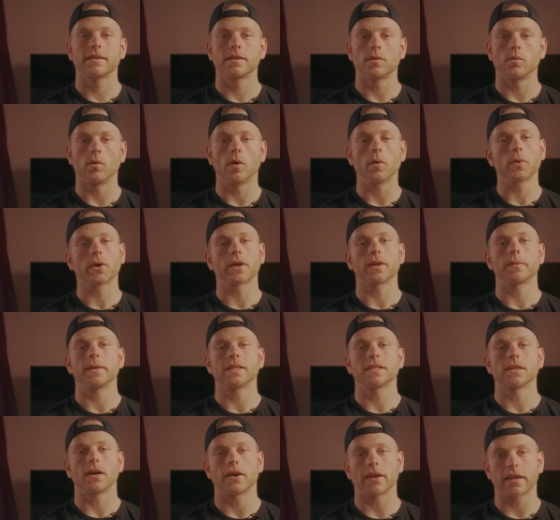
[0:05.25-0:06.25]
what we're going to
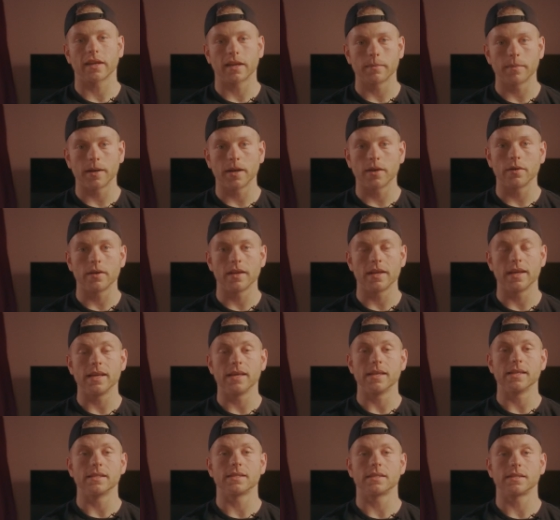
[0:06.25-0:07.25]
be talking about
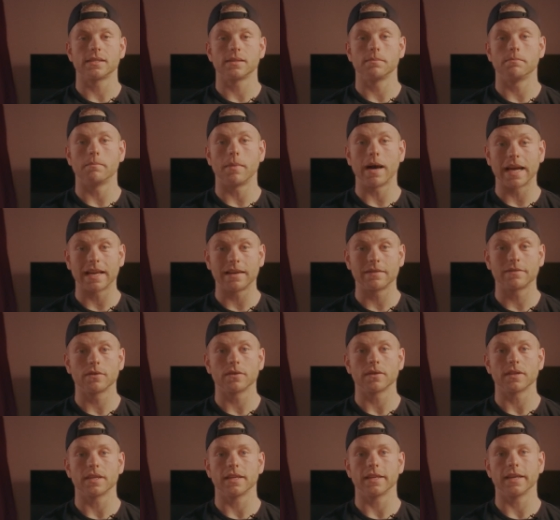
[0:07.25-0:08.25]
is
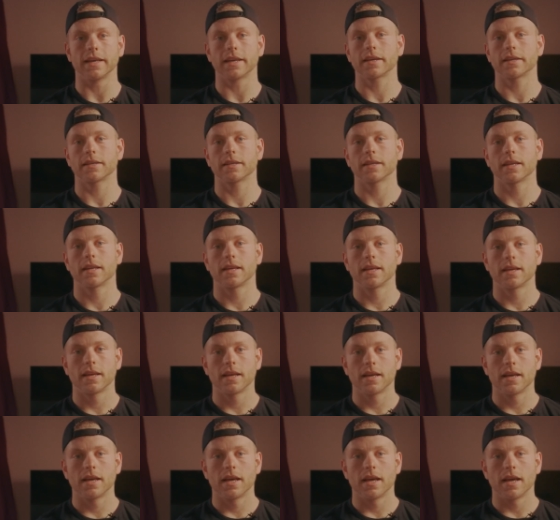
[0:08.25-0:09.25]
mindful eating.
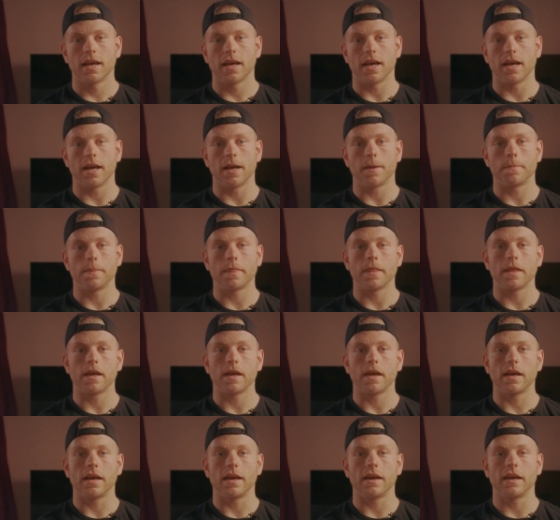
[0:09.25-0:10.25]
Uh,
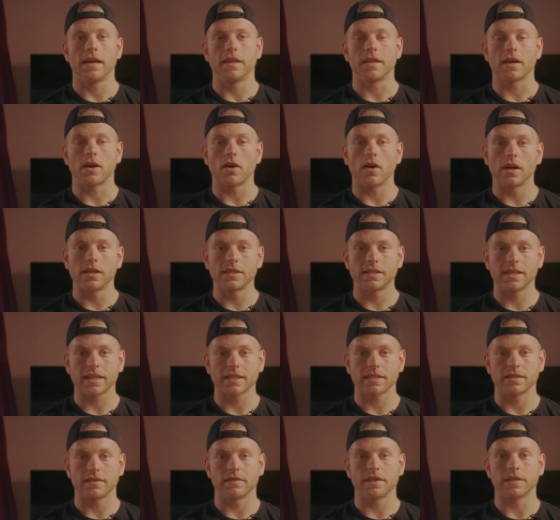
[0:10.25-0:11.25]
in the
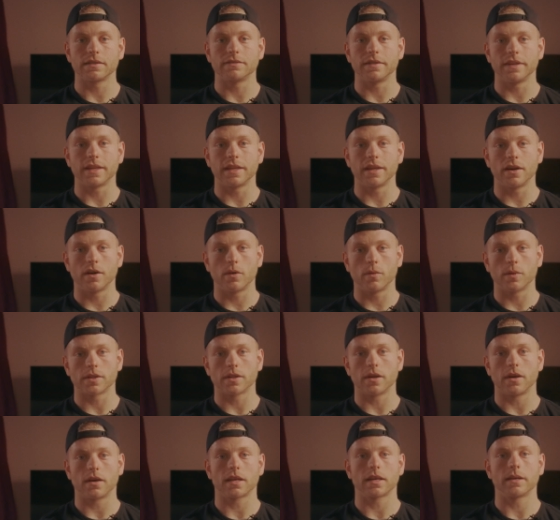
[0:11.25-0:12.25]
context of this video, we're
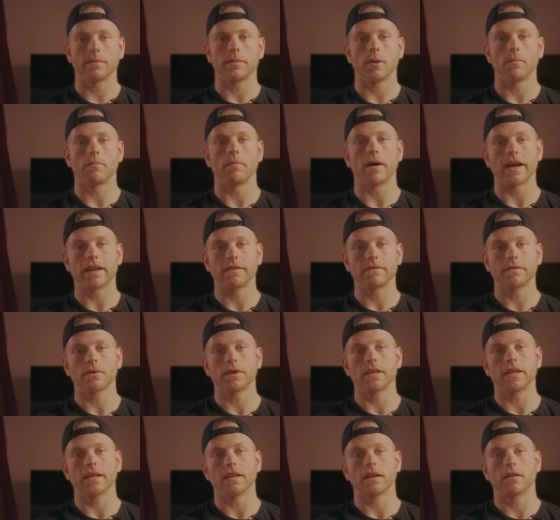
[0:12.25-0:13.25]
talking about
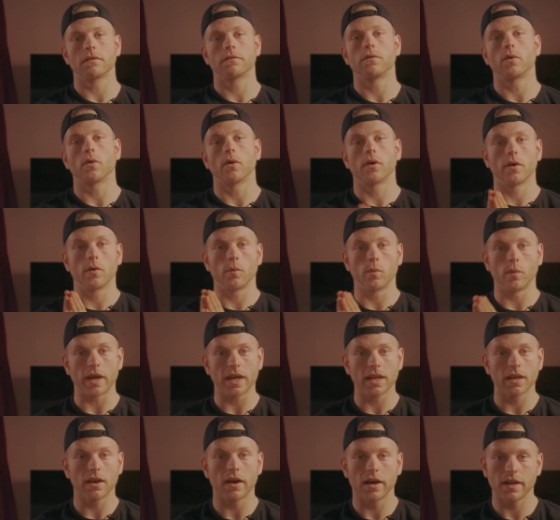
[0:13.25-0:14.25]
mindful eating for
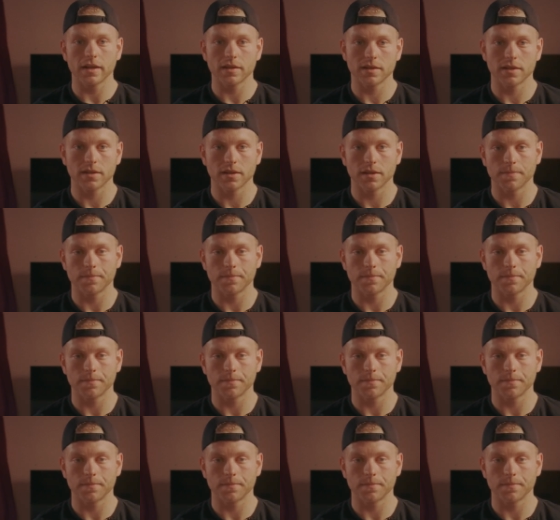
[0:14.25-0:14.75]
weight loss.